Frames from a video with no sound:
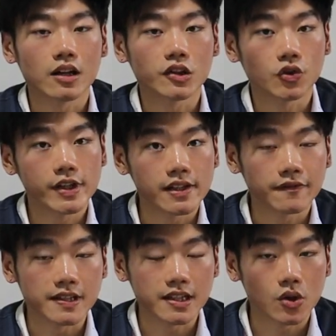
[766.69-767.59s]
out during the
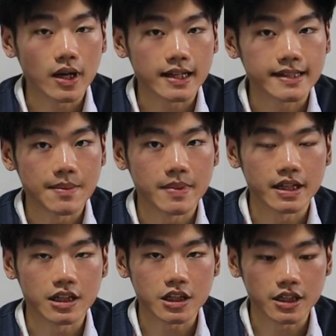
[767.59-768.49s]
physical
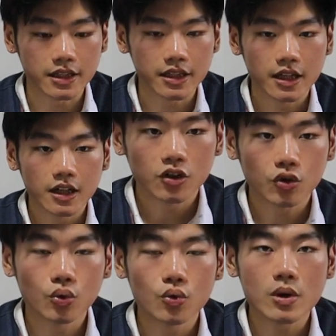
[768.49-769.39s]
examination
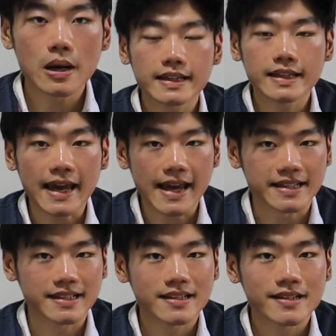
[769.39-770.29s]
to
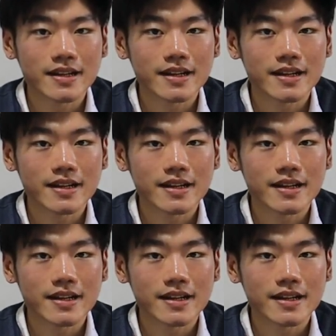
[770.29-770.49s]
guess